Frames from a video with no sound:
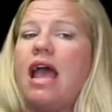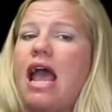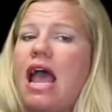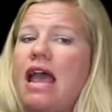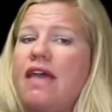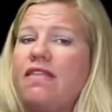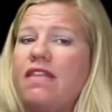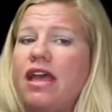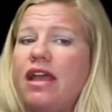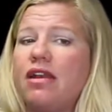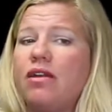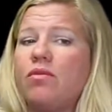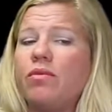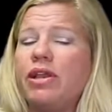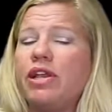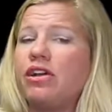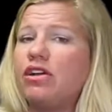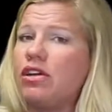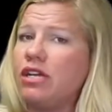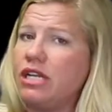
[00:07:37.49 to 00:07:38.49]
And then
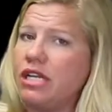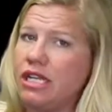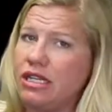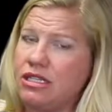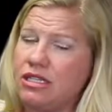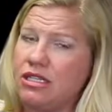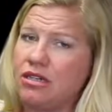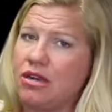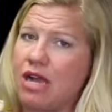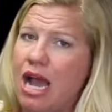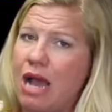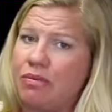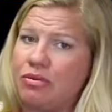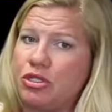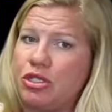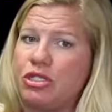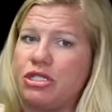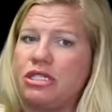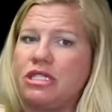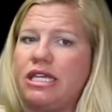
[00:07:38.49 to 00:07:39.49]
we could consider
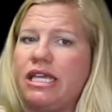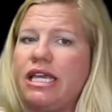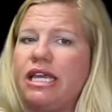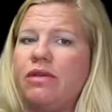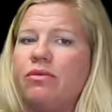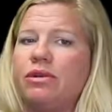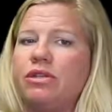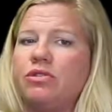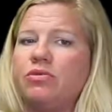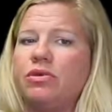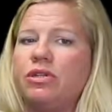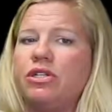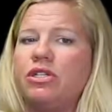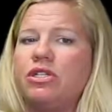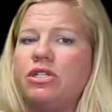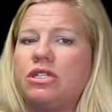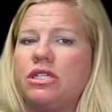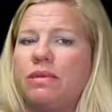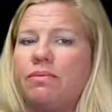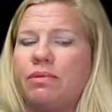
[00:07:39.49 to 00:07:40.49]
option C, which would
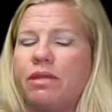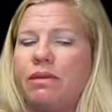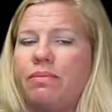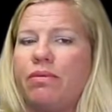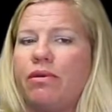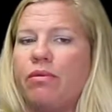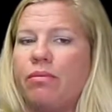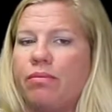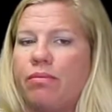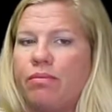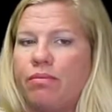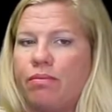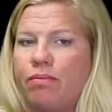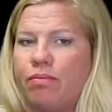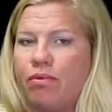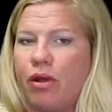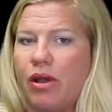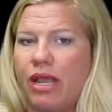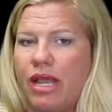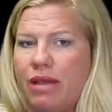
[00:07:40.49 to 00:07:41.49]
simply
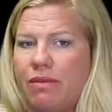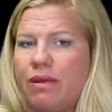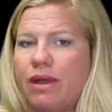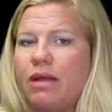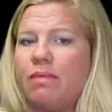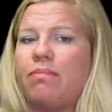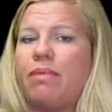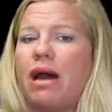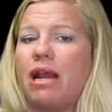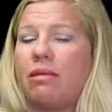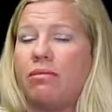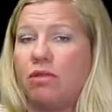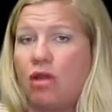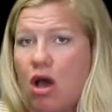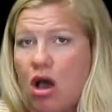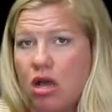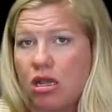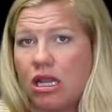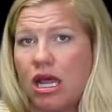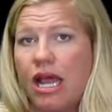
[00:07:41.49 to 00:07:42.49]
prohibit bottom
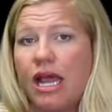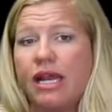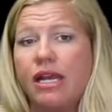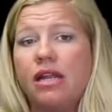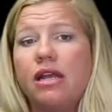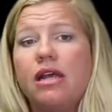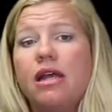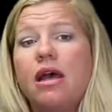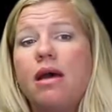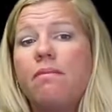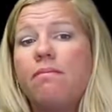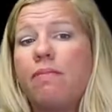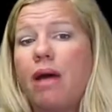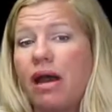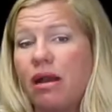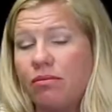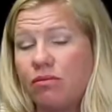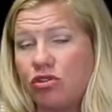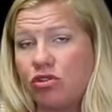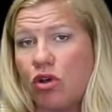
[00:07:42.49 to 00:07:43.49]
longline,
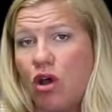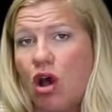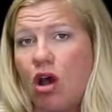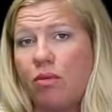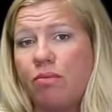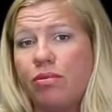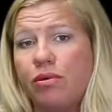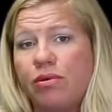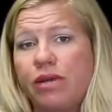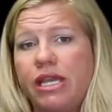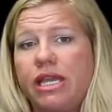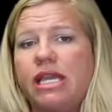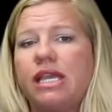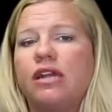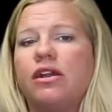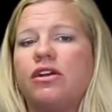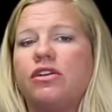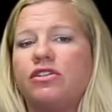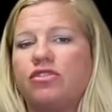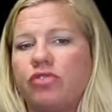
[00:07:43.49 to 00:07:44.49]
bottom trawl, buoy
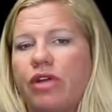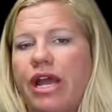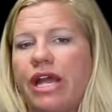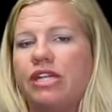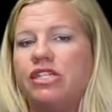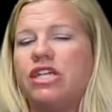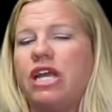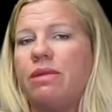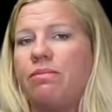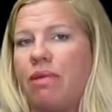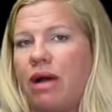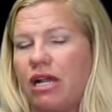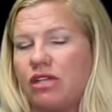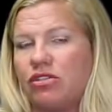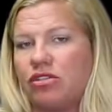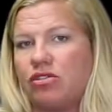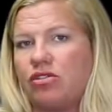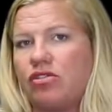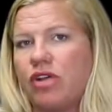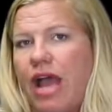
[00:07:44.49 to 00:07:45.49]
gear, dredge, and
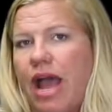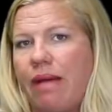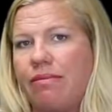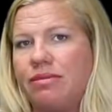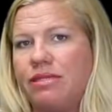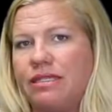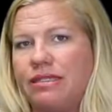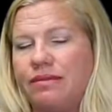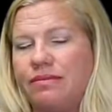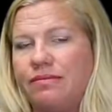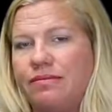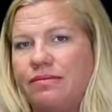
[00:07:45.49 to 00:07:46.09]
pots or traps.